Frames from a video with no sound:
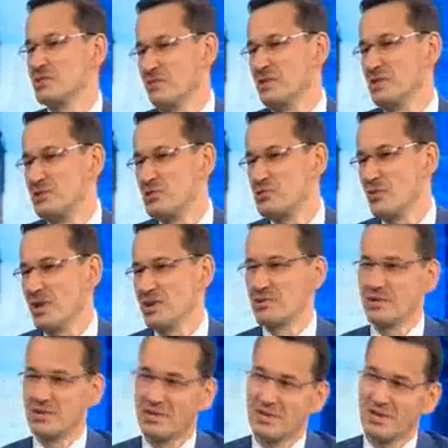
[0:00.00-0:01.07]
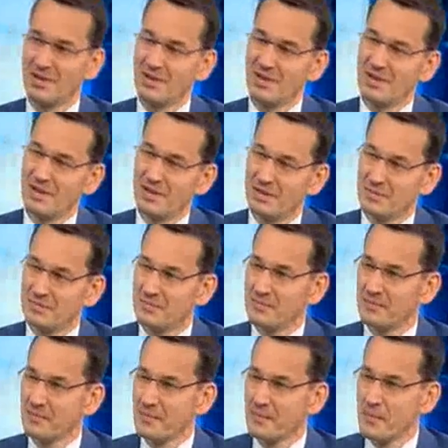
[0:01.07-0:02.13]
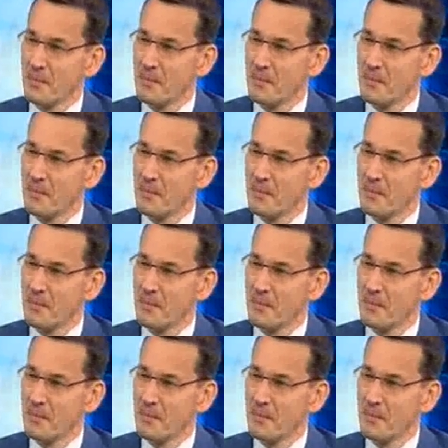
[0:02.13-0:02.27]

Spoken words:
So not a hard Brexit. What does a not a hard